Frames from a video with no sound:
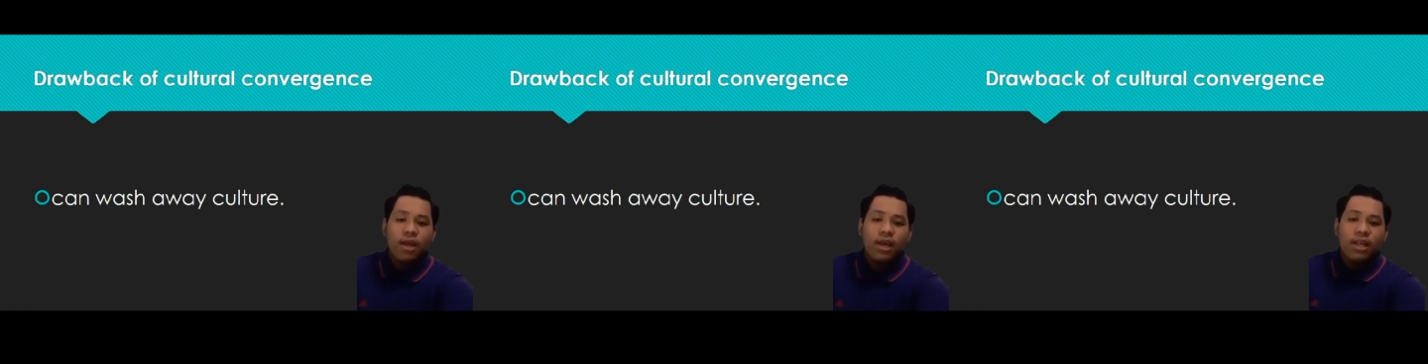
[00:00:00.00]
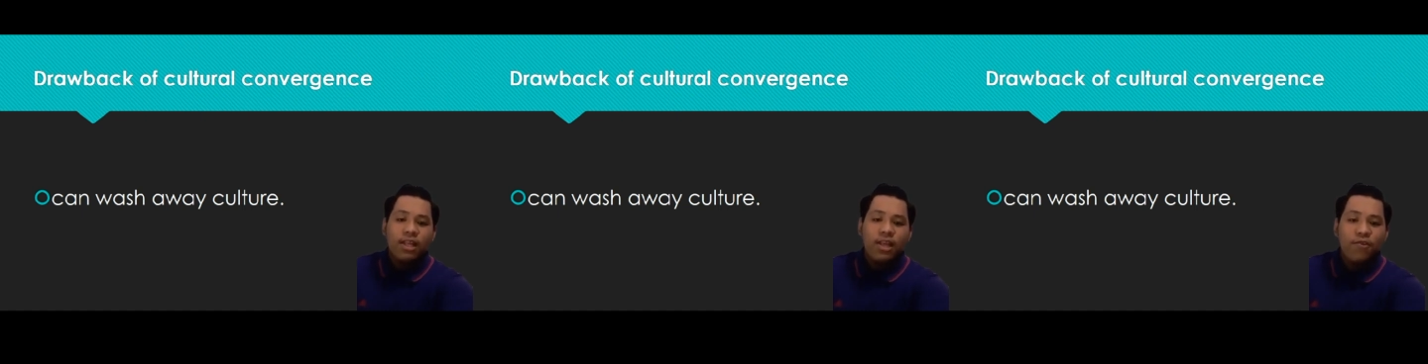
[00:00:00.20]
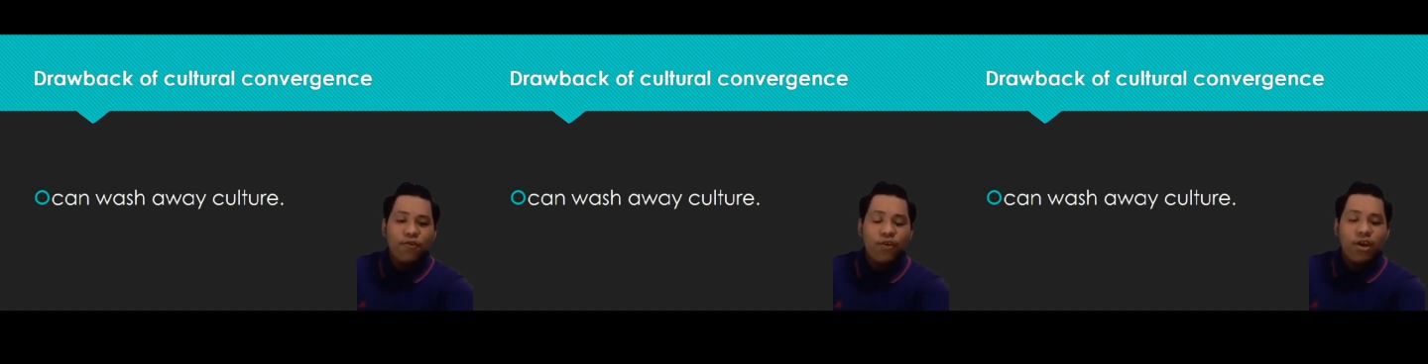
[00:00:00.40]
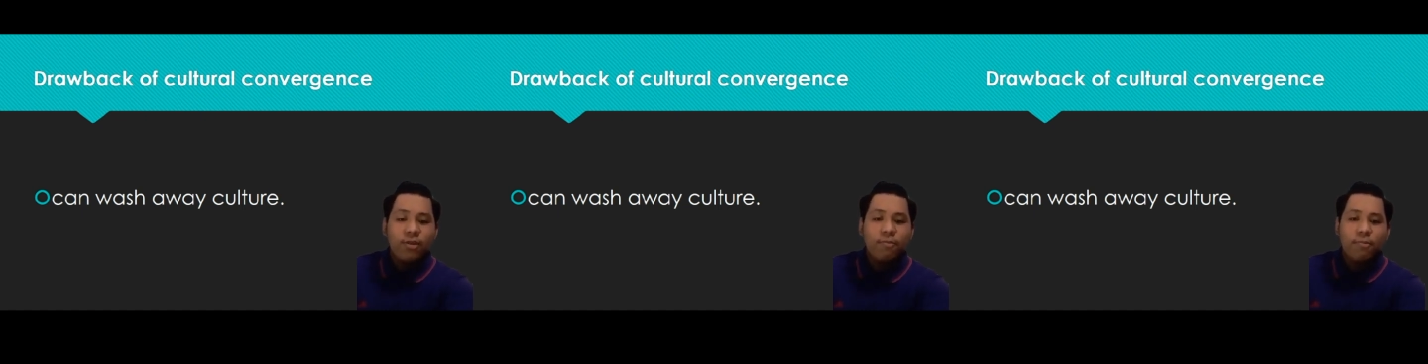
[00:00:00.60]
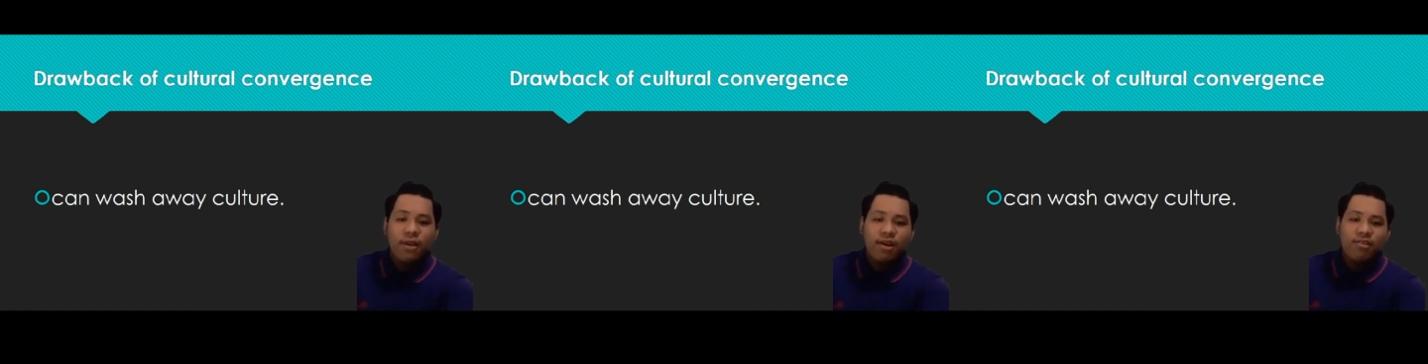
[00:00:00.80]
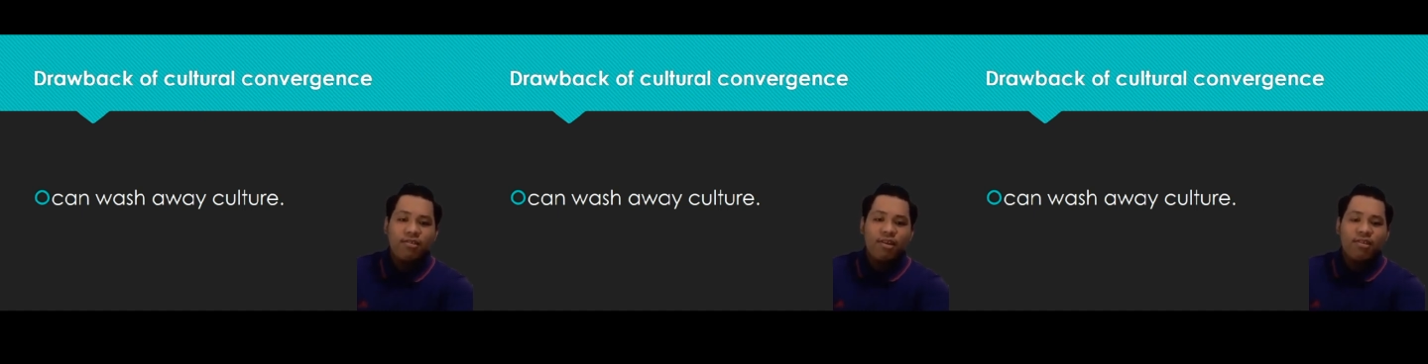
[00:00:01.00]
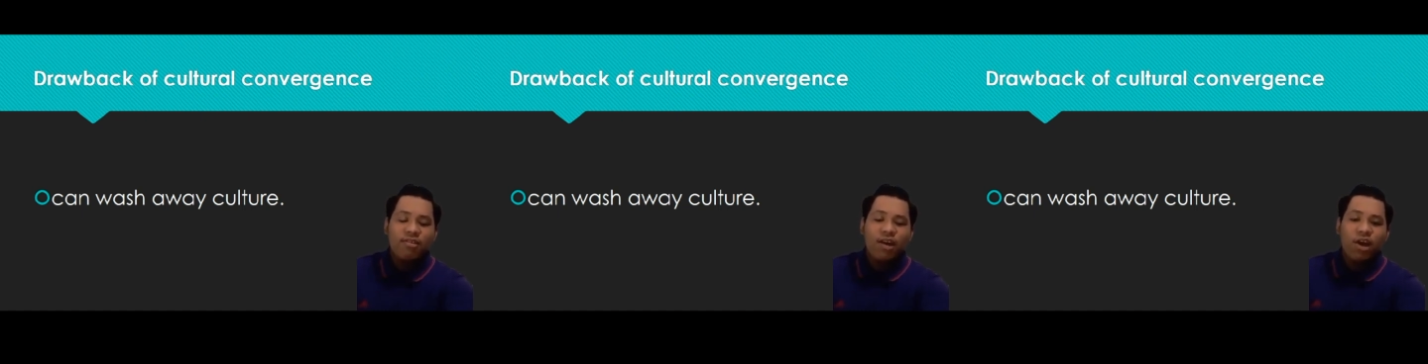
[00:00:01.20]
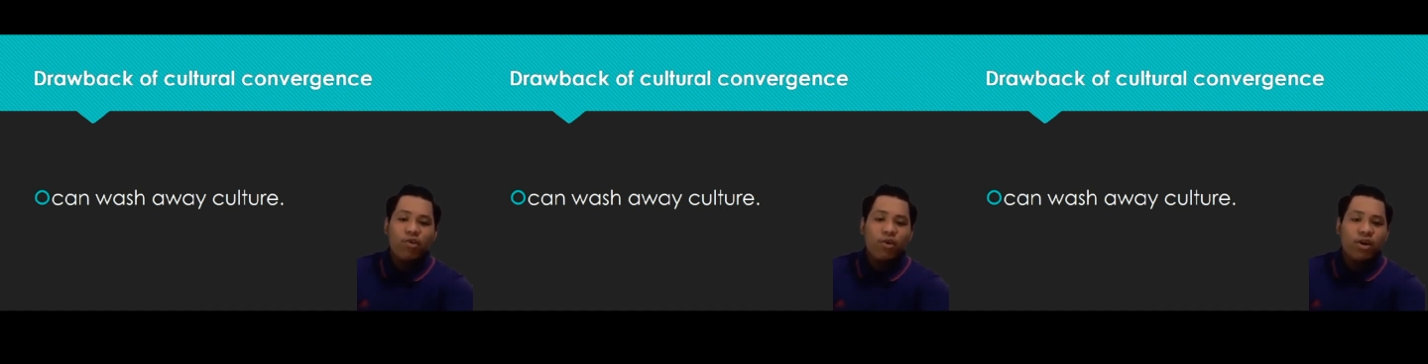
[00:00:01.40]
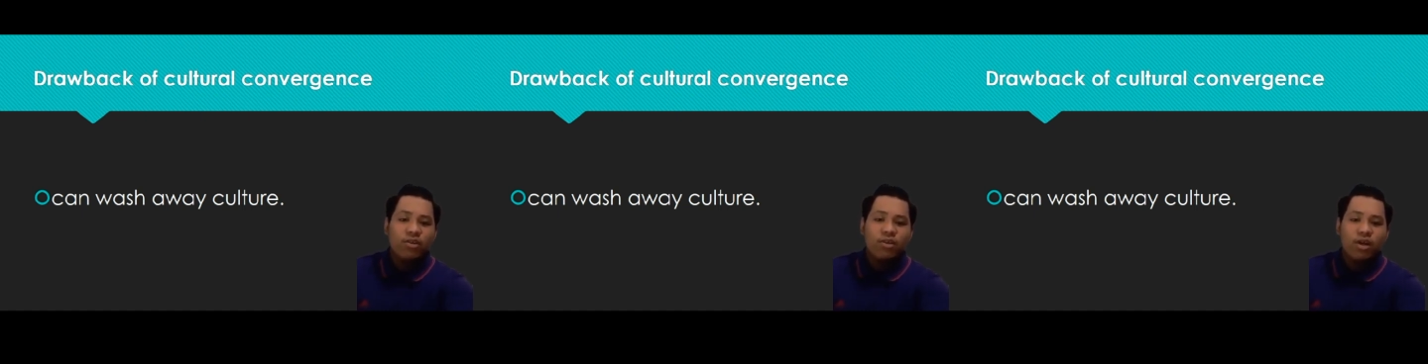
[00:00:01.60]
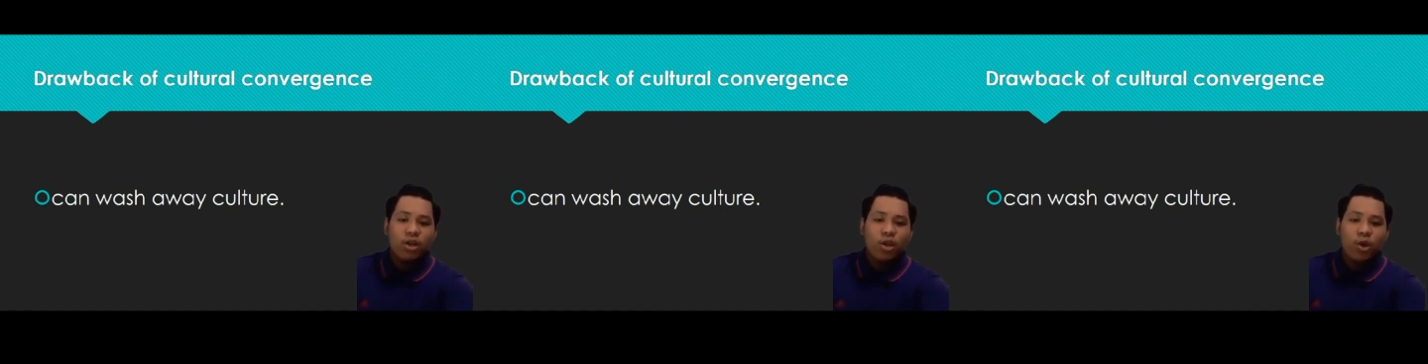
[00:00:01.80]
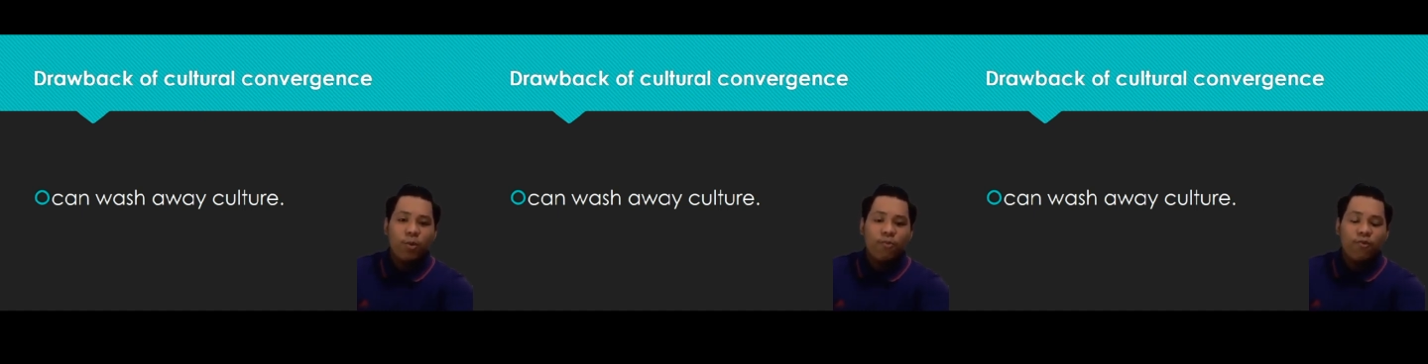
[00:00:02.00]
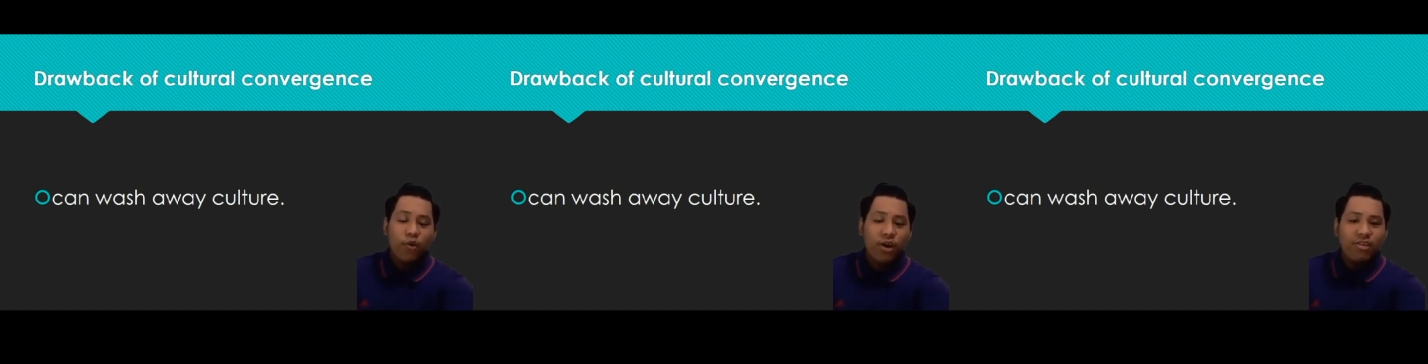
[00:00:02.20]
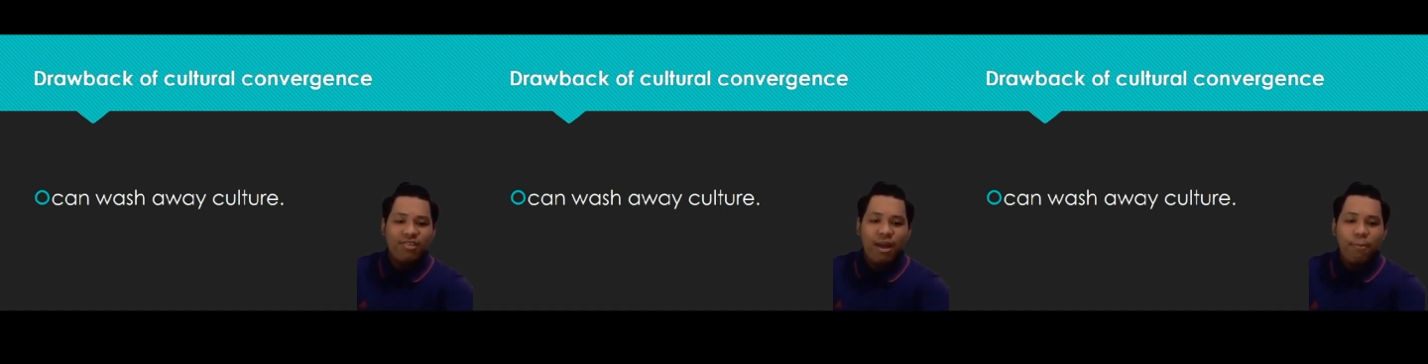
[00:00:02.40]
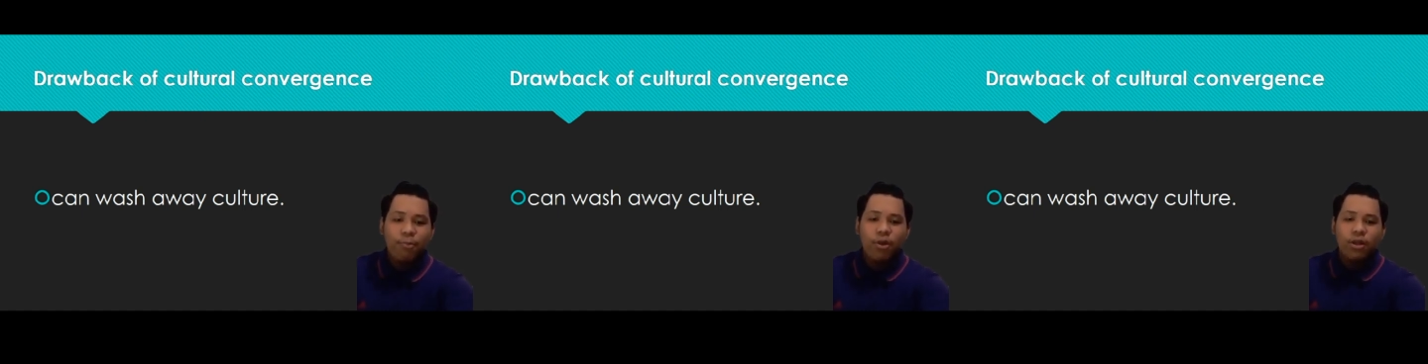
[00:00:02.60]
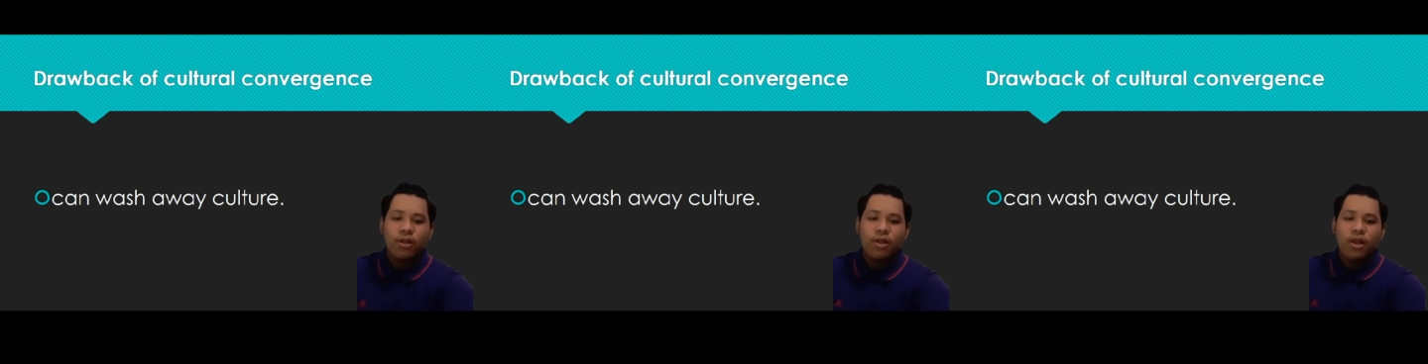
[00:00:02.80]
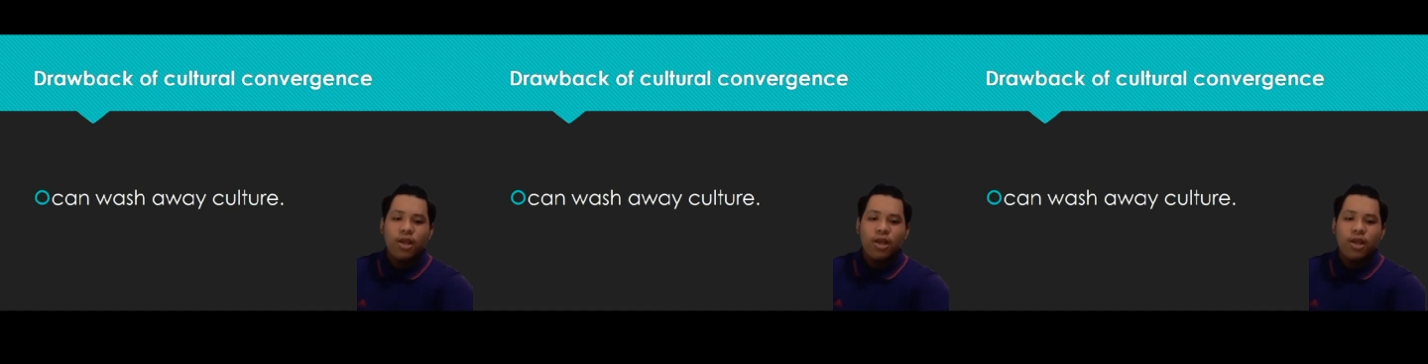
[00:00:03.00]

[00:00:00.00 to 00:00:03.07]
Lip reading: different places around the globe. For example,